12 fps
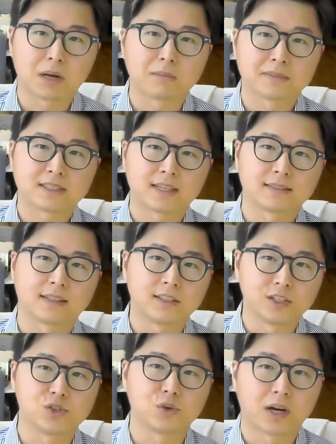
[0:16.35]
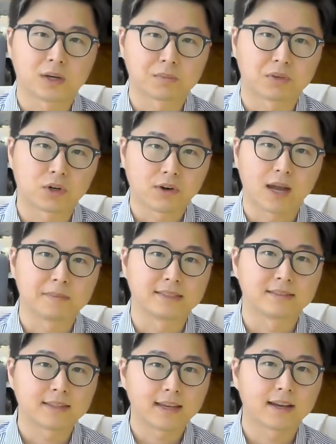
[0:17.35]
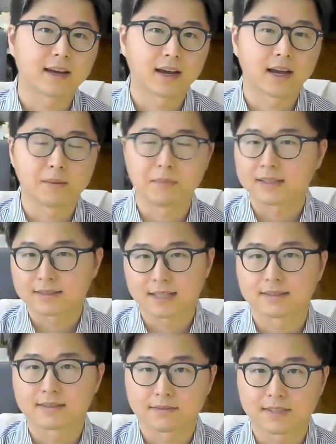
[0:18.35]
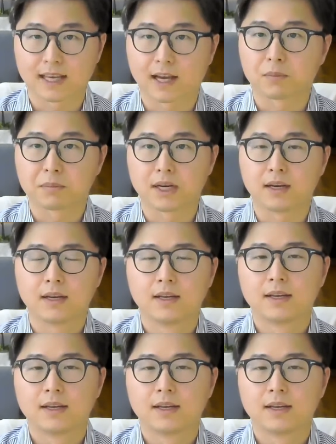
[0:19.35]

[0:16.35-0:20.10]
problem sets that teach you how to program in Stata and make sense of the output.